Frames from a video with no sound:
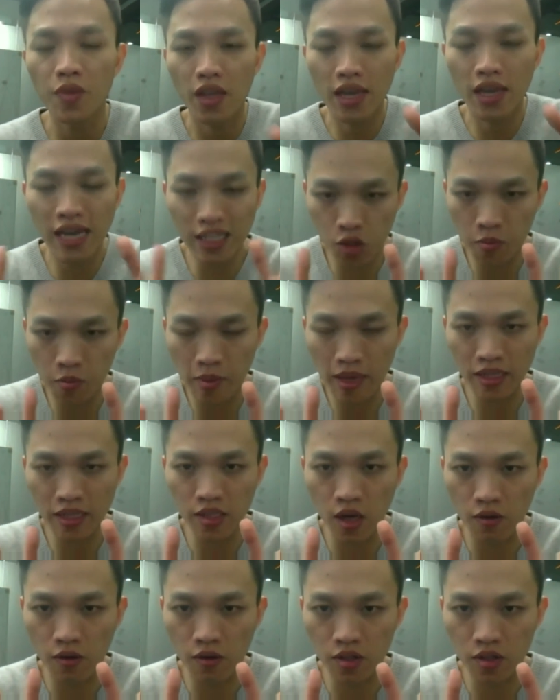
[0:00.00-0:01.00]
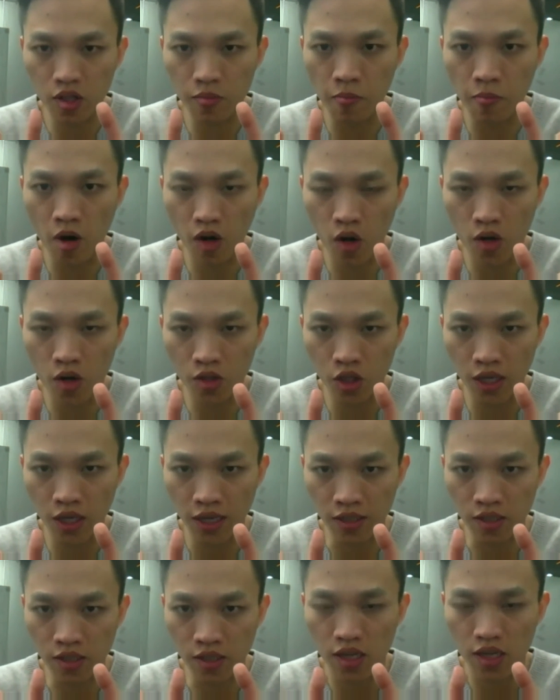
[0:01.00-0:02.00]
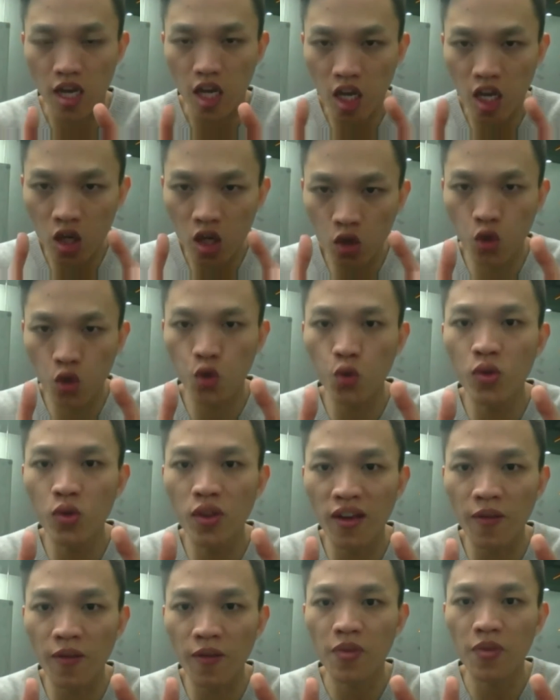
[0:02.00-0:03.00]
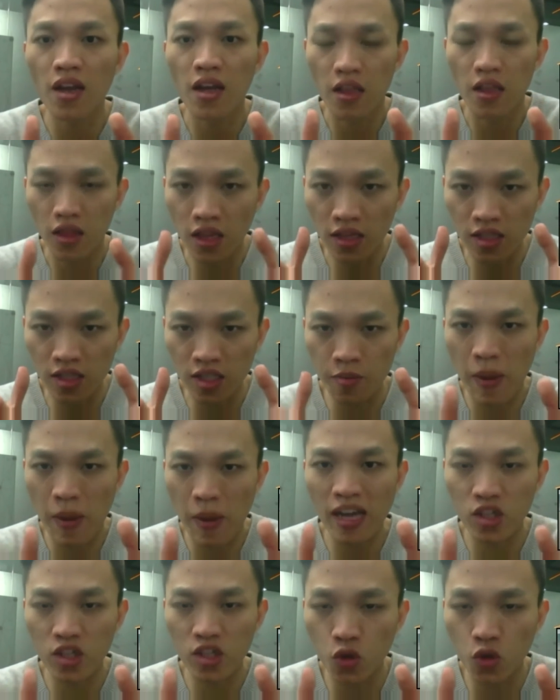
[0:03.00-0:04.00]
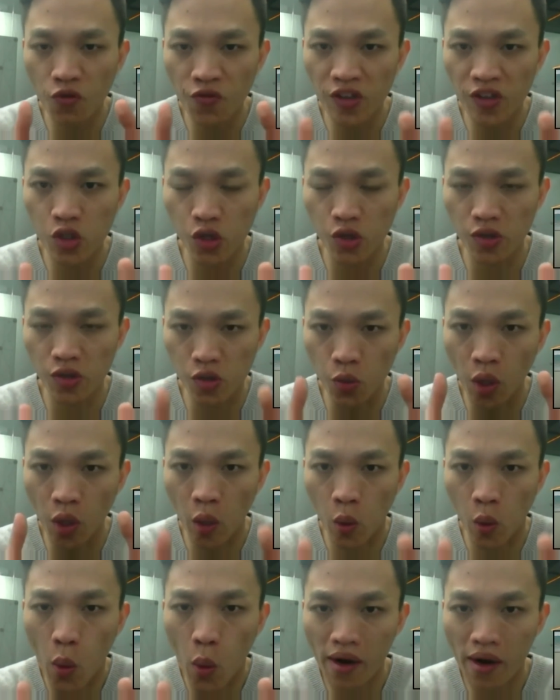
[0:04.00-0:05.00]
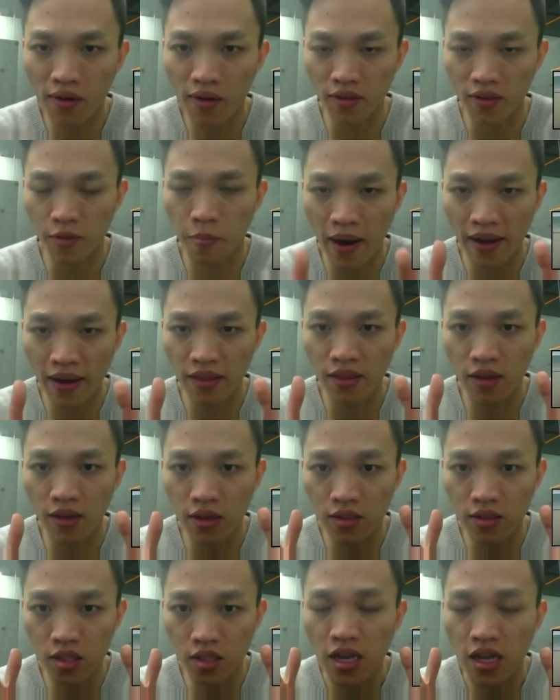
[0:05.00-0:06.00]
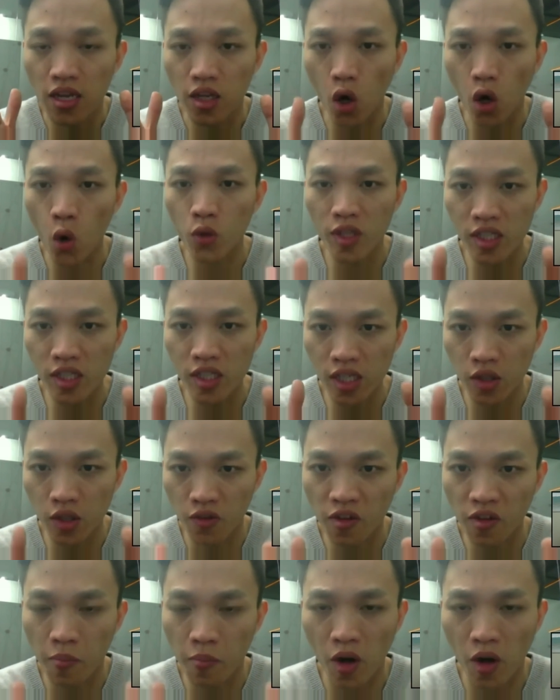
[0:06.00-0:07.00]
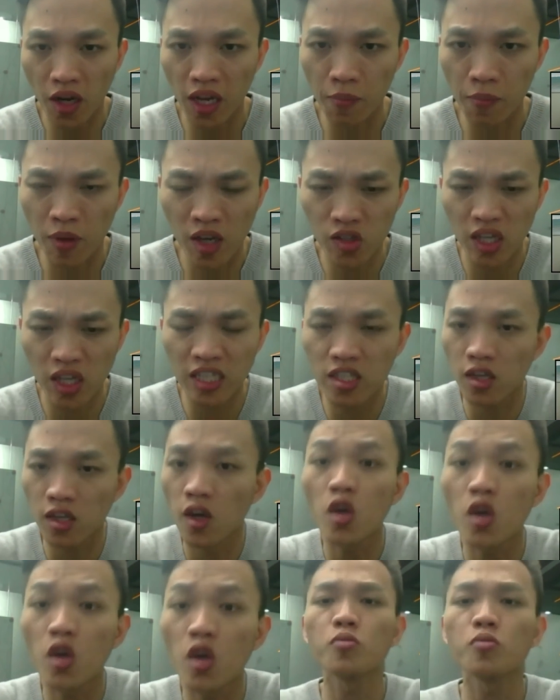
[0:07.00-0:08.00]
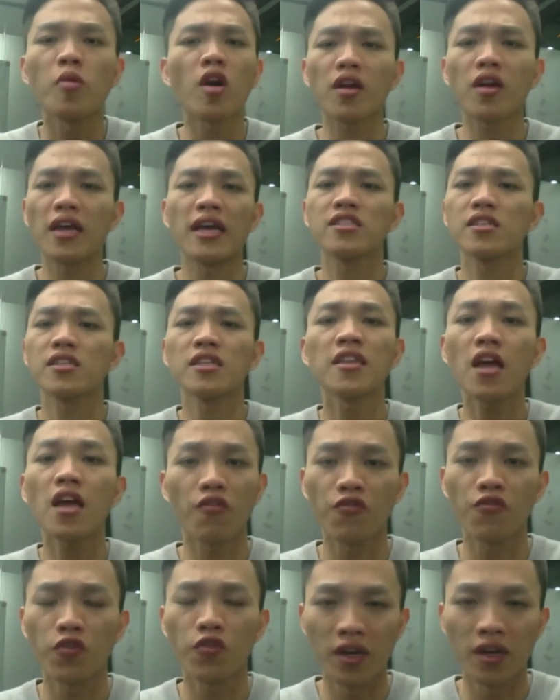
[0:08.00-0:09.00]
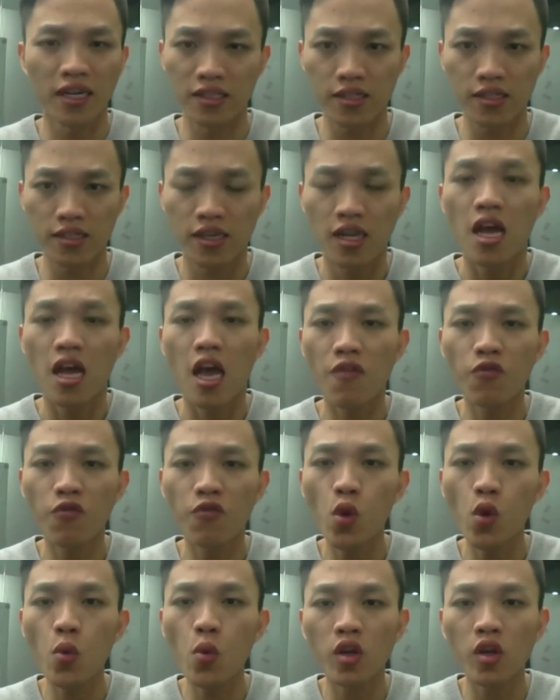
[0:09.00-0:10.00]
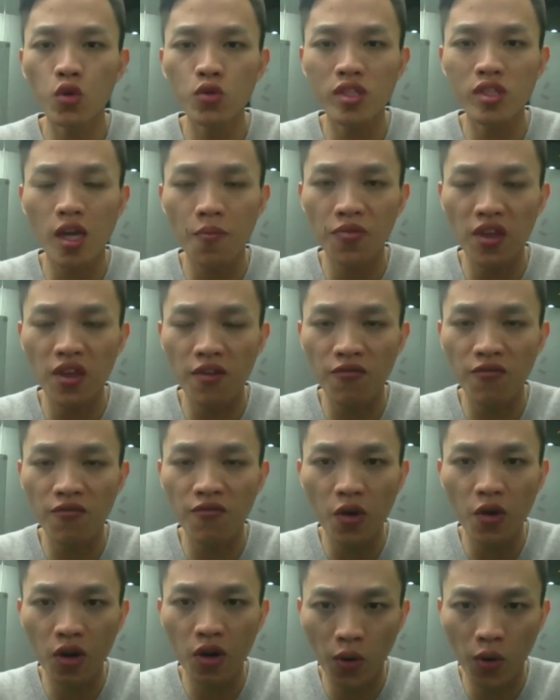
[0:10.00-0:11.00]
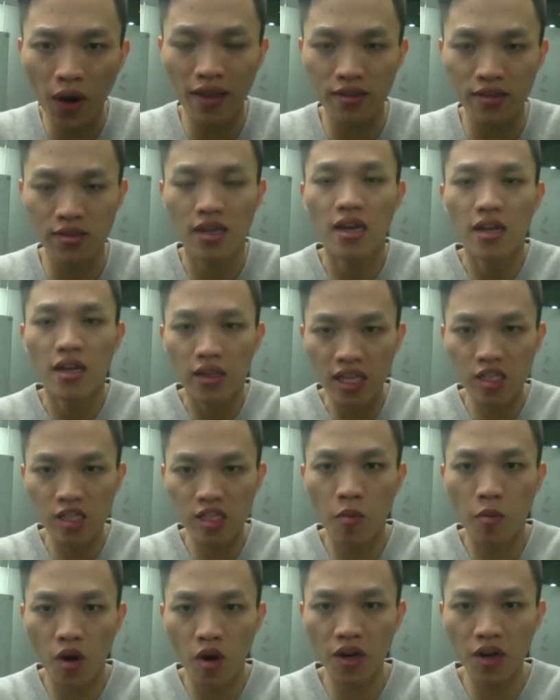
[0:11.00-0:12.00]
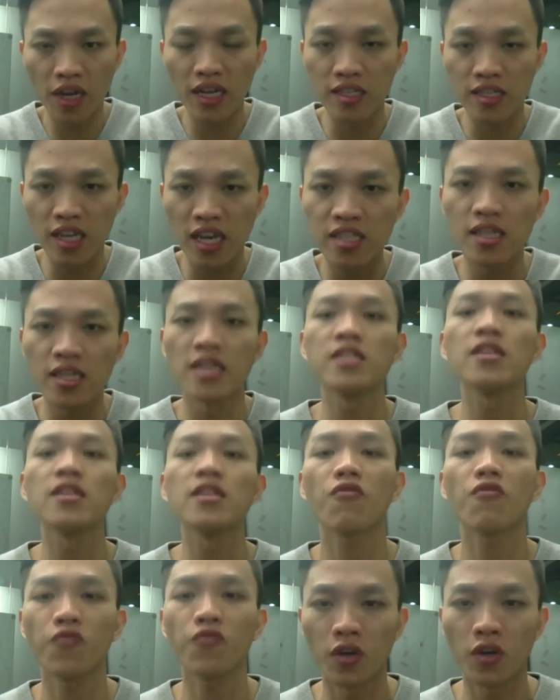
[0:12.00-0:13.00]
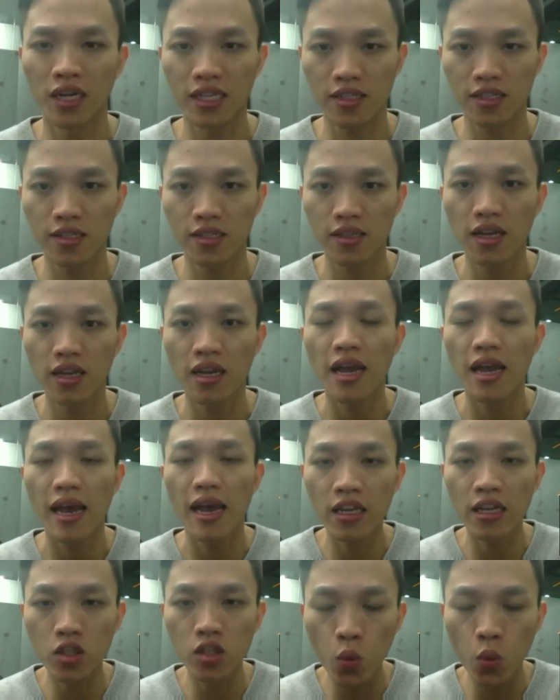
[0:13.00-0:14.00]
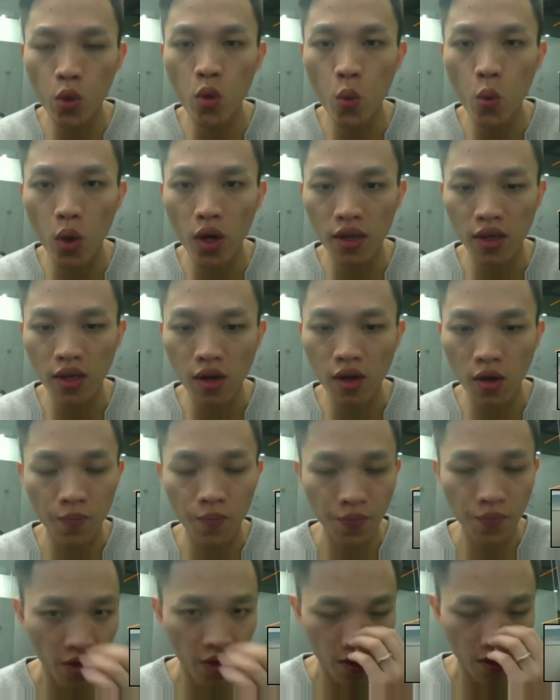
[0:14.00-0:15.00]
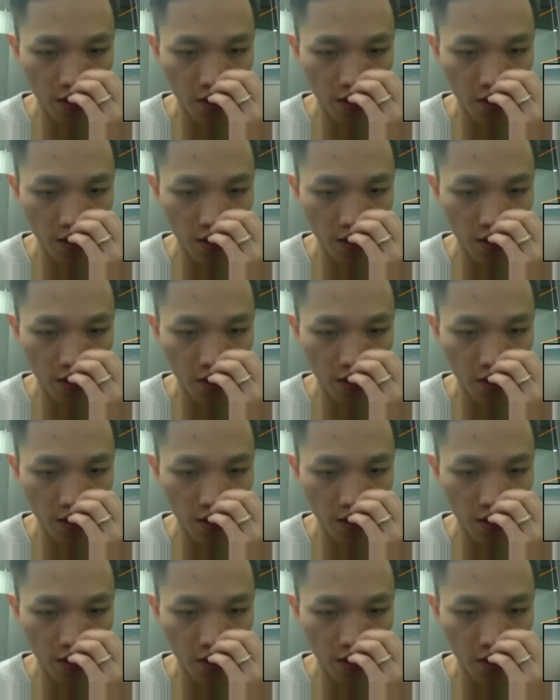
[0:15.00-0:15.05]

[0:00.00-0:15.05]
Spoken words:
customize our smart contracts into the special features required by the OTC derivative market, because it's a huge market. It's enough for us. If we want to do something very great, this market is enough for us, and we want to,